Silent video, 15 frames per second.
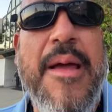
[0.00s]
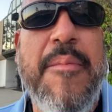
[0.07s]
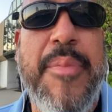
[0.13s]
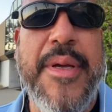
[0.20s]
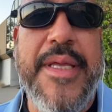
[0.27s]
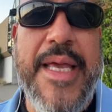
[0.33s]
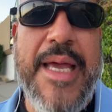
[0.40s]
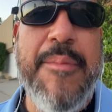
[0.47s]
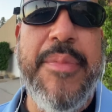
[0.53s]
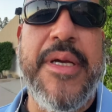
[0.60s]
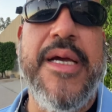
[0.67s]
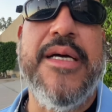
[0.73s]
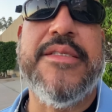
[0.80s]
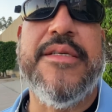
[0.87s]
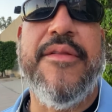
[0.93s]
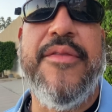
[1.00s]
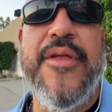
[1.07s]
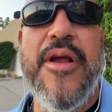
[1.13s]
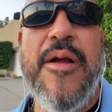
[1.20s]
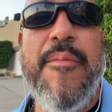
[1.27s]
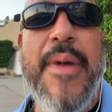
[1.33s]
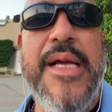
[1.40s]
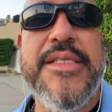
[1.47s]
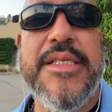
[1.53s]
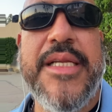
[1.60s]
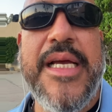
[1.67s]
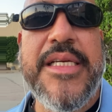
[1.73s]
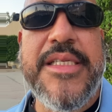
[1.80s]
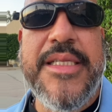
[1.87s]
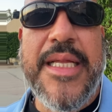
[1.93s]
but yet, because of their
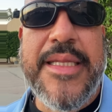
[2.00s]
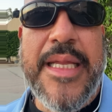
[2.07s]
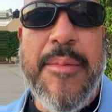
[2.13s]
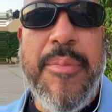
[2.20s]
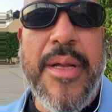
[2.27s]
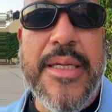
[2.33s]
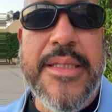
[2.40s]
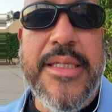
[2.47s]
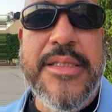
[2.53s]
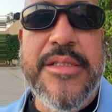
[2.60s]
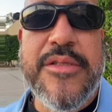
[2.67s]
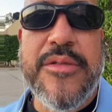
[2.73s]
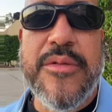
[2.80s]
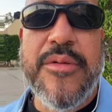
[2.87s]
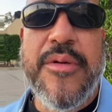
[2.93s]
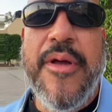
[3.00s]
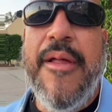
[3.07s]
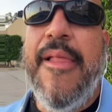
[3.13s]
imagination that they plugged into,